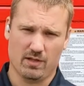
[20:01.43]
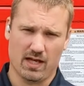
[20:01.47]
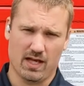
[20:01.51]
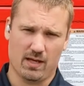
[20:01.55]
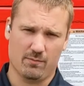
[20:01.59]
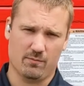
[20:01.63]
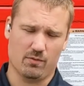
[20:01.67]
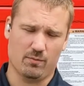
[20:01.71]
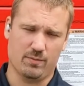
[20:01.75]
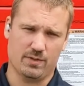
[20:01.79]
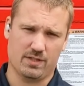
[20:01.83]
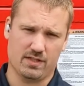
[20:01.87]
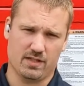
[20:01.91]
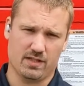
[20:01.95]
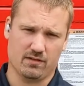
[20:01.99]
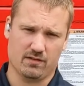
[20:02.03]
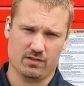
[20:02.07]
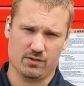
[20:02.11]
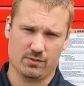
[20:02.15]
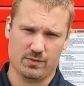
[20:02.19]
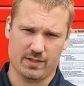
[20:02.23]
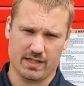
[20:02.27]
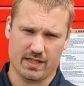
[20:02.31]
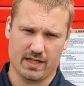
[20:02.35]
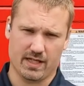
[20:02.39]
pliable
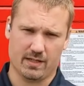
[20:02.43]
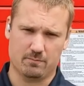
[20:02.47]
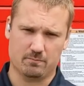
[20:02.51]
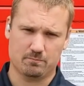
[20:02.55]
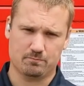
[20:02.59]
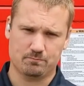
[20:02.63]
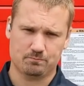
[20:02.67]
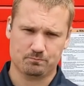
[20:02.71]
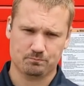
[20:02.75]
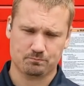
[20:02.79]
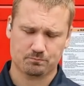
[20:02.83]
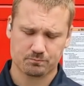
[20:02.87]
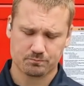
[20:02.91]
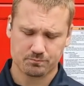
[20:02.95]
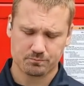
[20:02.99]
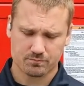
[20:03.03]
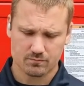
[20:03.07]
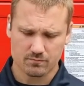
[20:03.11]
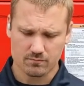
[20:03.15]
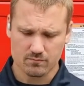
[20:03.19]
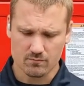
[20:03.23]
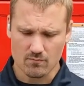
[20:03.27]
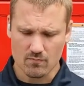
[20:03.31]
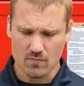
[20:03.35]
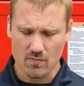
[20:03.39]
material again.
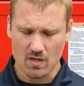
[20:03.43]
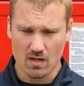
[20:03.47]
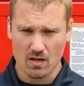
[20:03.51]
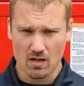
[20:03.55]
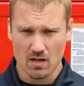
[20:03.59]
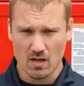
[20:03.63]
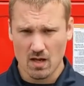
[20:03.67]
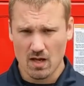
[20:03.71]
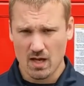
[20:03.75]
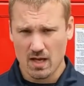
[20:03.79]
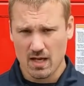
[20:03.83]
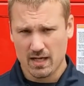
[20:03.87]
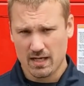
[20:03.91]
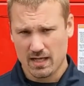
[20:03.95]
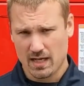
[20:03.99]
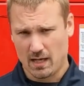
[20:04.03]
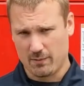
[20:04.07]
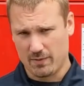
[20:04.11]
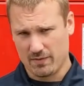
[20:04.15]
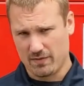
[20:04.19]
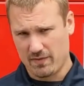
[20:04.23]
Now,